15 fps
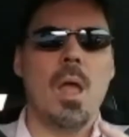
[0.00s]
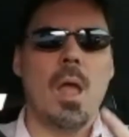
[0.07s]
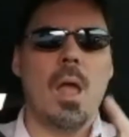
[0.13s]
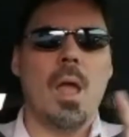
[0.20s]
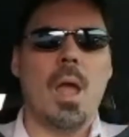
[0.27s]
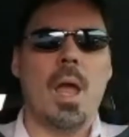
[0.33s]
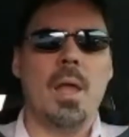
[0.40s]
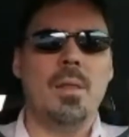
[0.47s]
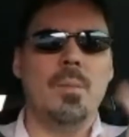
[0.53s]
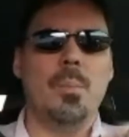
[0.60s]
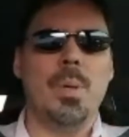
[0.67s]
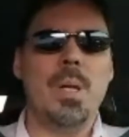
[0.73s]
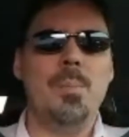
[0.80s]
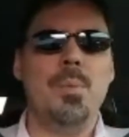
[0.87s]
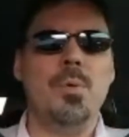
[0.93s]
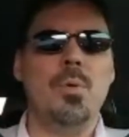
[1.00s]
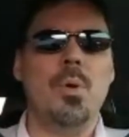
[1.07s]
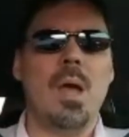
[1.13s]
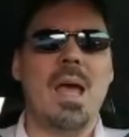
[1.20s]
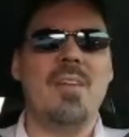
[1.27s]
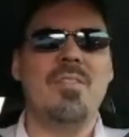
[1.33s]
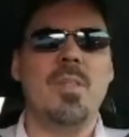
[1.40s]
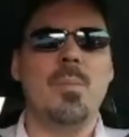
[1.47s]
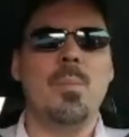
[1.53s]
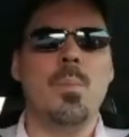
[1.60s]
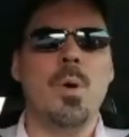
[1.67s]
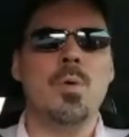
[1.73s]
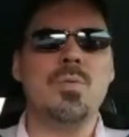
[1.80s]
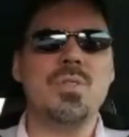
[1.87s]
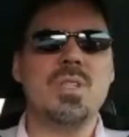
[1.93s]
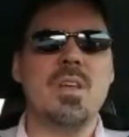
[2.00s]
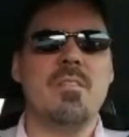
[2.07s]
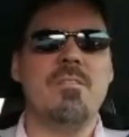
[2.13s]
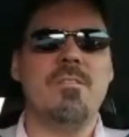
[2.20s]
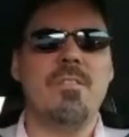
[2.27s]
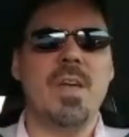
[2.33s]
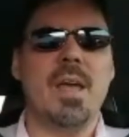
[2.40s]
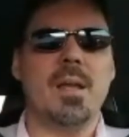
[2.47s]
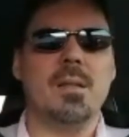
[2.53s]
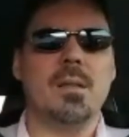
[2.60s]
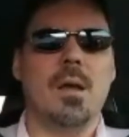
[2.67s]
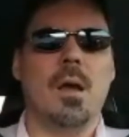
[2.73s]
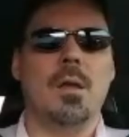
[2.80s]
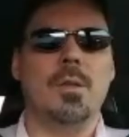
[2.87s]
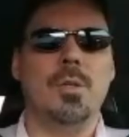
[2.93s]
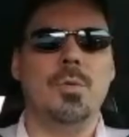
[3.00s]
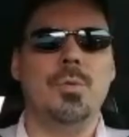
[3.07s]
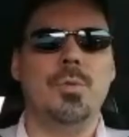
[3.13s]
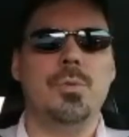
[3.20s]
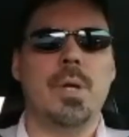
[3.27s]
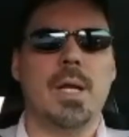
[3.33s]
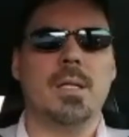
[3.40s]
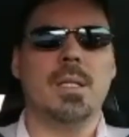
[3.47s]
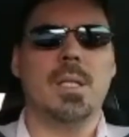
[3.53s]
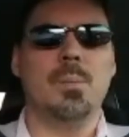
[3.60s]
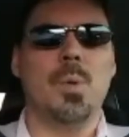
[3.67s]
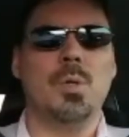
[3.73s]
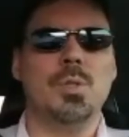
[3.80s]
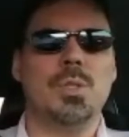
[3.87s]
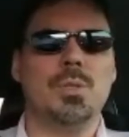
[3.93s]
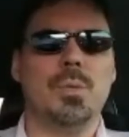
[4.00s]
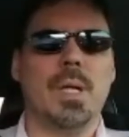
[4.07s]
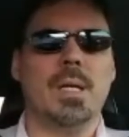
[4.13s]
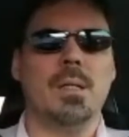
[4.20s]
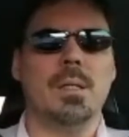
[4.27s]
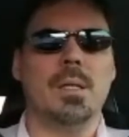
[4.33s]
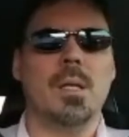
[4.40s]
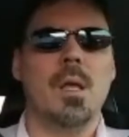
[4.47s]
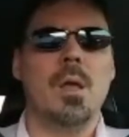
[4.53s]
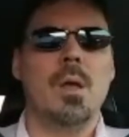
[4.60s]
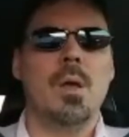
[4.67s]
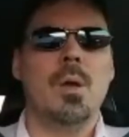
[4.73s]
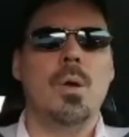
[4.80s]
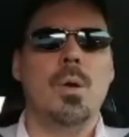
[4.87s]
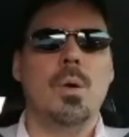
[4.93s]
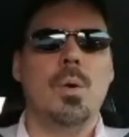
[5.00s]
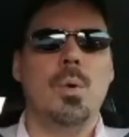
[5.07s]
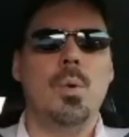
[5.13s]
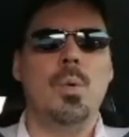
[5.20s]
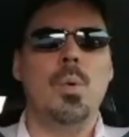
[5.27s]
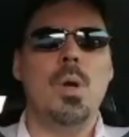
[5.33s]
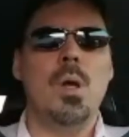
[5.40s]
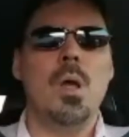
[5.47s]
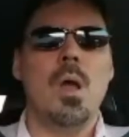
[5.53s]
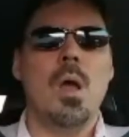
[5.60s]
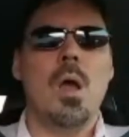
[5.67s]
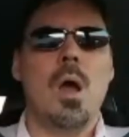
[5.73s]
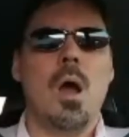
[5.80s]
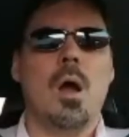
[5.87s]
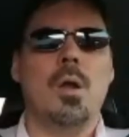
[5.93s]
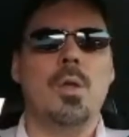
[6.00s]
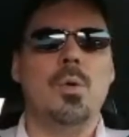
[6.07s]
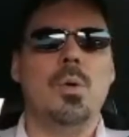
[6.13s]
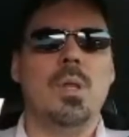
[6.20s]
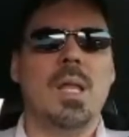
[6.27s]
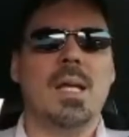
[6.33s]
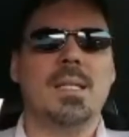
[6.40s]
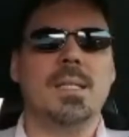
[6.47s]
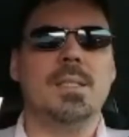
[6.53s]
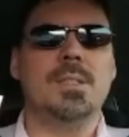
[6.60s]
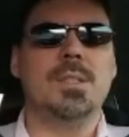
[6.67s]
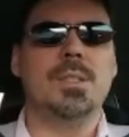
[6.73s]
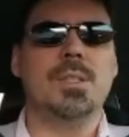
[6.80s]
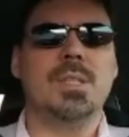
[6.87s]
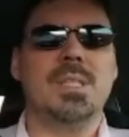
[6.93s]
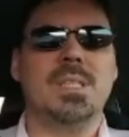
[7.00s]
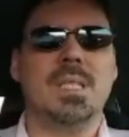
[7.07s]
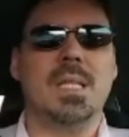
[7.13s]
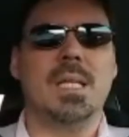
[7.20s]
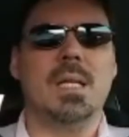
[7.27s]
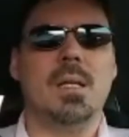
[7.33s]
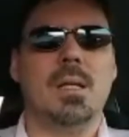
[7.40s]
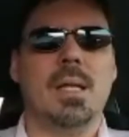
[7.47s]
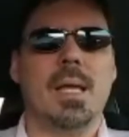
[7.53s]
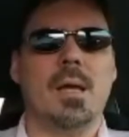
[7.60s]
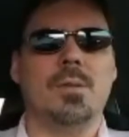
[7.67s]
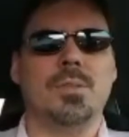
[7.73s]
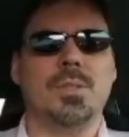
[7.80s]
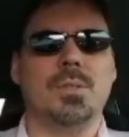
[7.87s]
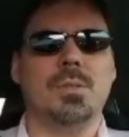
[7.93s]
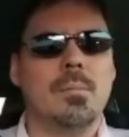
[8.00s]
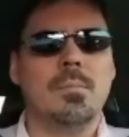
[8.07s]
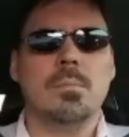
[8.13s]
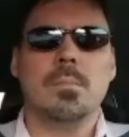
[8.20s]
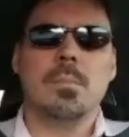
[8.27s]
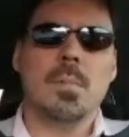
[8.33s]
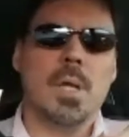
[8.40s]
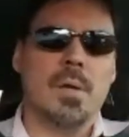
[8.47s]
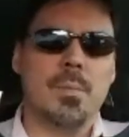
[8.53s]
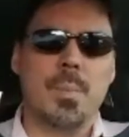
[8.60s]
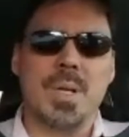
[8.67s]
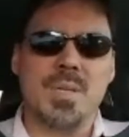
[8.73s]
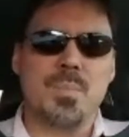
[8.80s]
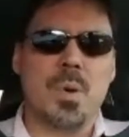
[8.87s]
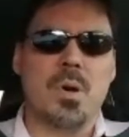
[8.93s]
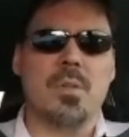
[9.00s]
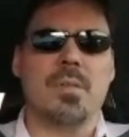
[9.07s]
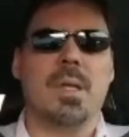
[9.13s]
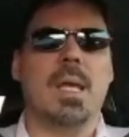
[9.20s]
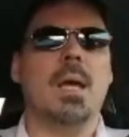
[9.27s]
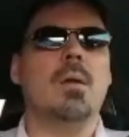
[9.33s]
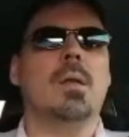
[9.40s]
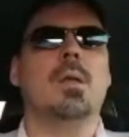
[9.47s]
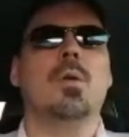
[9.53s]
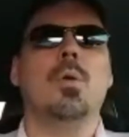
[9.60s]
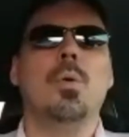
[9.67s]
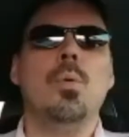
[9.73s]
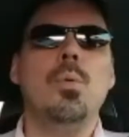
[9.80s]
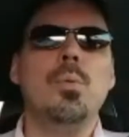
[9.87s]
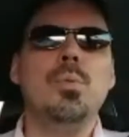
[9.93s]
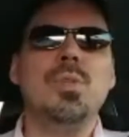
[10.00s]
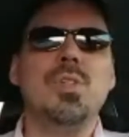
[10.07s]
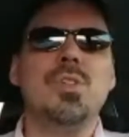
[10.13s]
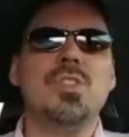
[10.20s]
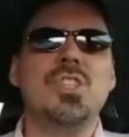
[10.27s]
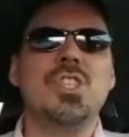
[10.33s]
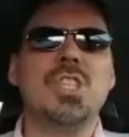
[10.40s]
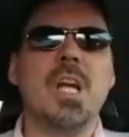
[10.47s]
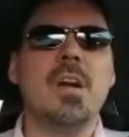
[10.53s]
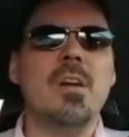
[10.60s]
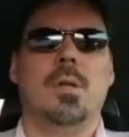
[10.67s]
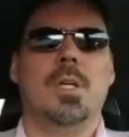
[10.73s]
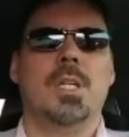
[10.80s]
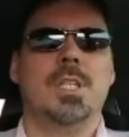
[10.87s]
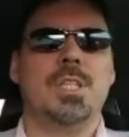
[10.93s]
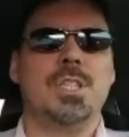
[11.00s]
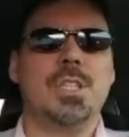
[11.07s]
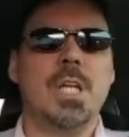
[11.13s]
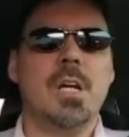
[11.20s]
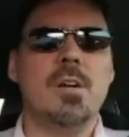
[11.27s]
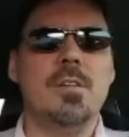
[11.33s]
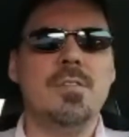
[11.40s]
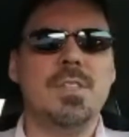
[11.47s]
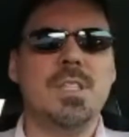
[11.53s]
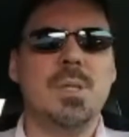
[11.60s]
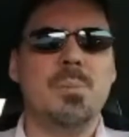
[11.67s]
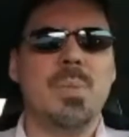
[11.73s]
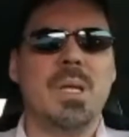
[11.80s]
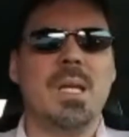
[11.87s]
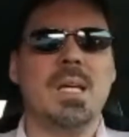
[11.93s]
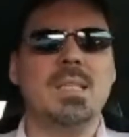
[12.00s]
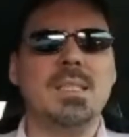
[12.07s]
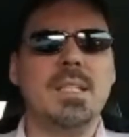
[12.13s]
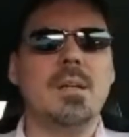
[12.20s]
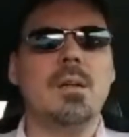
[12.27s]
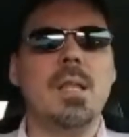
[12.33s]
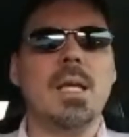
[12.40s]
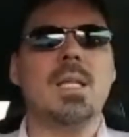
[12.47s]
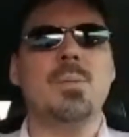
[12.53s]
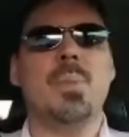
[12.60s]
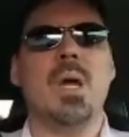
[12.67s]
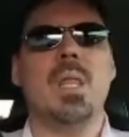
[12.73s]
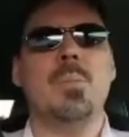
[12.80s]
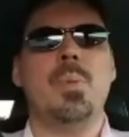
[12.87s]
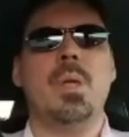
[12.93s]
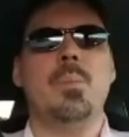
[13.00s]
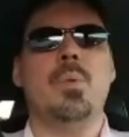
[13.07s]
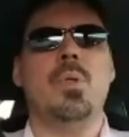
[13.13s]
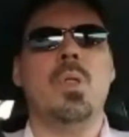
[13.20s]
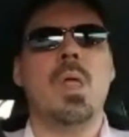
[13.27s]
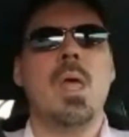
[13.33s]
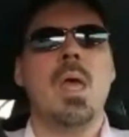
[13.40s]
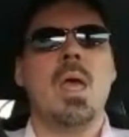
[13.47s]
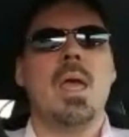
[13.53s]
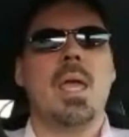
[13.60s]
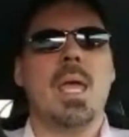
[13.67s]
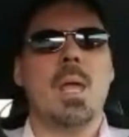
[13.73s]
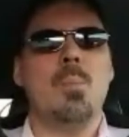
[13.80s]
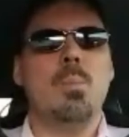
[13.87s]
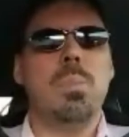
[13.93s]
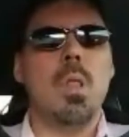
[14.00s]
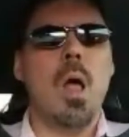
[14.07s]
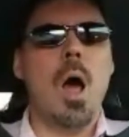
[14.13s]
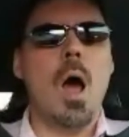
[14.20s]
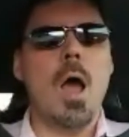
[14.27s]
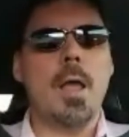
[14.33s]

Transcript: And the people who have the most effect on you directly, most directly, who are you electing to your city council? Everybody's part of a county. Who's your sheriff? Sheriffs, because they're elected by the people, can block